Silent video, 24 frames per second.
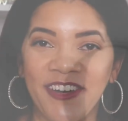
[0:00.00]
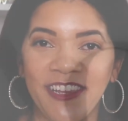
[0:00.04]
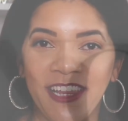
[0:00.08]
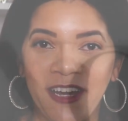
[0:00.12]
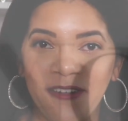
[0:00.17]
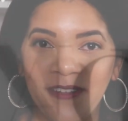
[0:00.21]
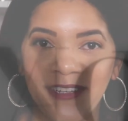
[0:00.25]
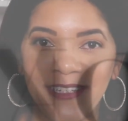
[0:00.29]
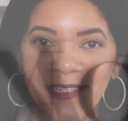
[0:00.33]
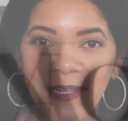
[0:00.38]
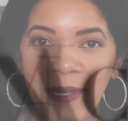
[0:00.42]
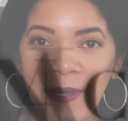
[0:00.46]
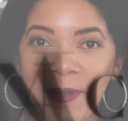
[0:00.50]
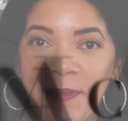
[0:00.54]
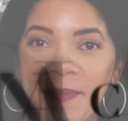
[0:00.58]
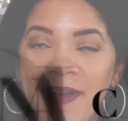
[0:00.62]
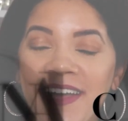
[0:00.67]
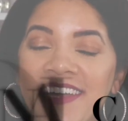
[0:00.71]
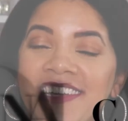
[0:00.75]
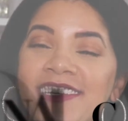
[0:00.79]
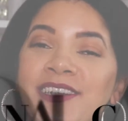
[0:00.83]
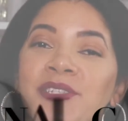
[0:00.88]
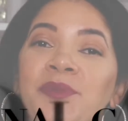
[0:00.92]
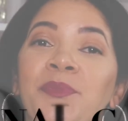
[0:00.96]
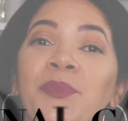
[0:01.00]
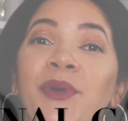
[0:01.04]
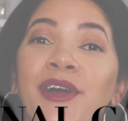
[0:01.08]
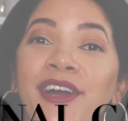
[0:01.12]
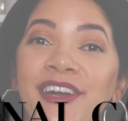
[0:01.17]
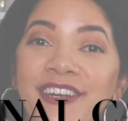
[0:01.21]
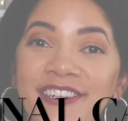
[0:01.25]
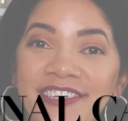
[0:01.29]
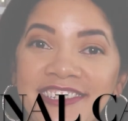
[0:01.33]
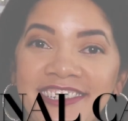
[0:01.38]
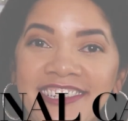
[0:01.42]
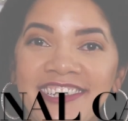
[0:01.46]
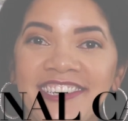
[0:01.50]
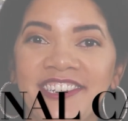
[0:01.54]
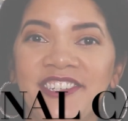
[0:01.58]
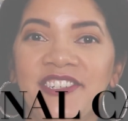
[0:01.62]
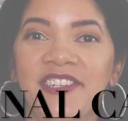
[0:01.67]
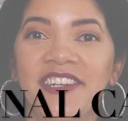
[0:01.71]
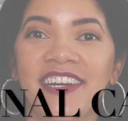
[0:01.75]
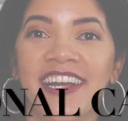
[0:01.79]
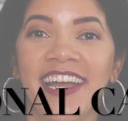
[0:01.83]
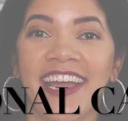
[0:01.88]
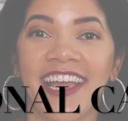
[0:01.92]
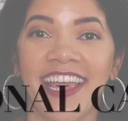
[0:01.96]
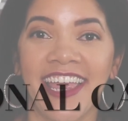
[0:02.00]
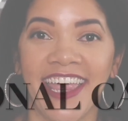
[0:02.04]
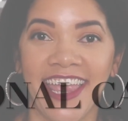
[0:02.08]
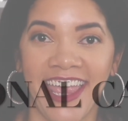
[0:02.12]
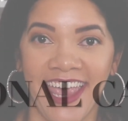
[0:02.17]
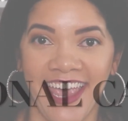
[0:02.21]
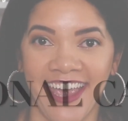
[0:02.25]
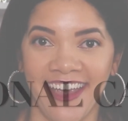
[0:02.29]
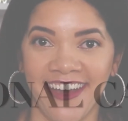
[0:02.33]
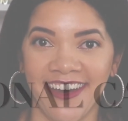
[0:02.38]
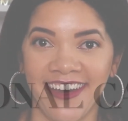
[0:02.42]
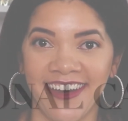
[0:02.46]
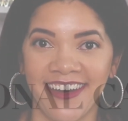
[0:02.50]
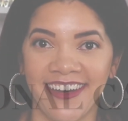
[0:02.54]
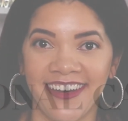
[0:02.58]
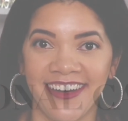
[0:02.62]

that we'll talk about is personal care.